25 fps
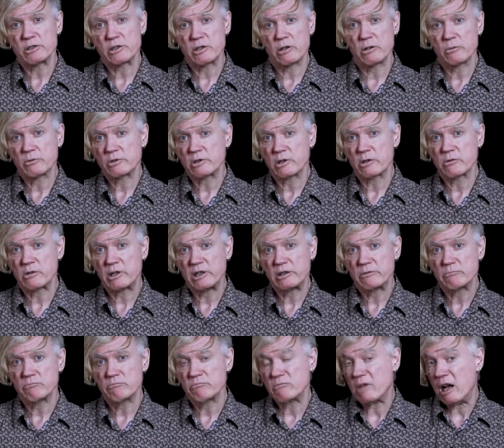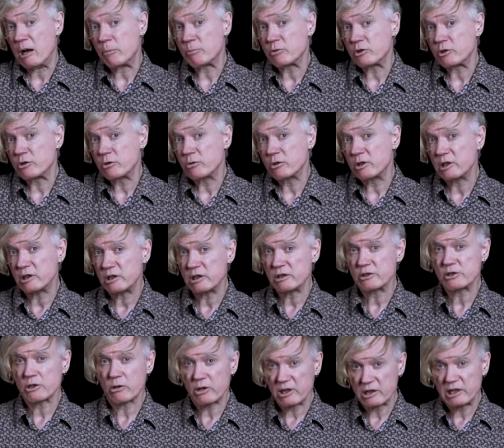So it was a great
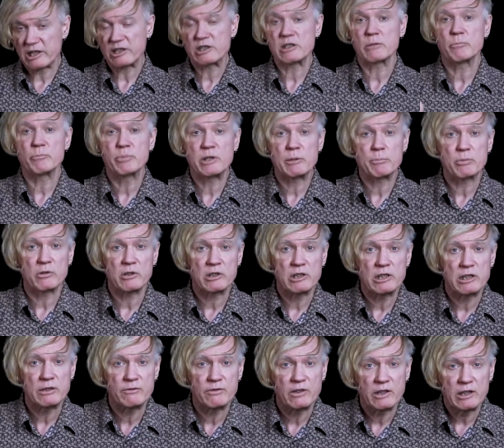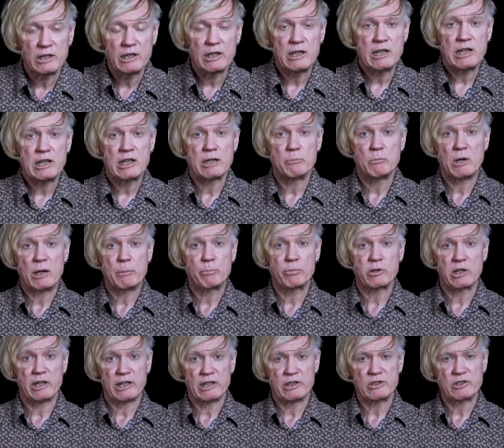opportunity. So I let some people live in my
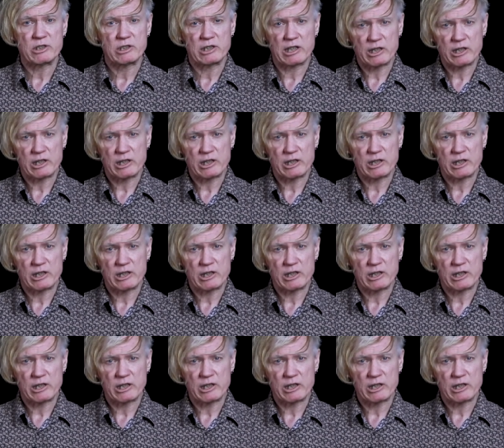place.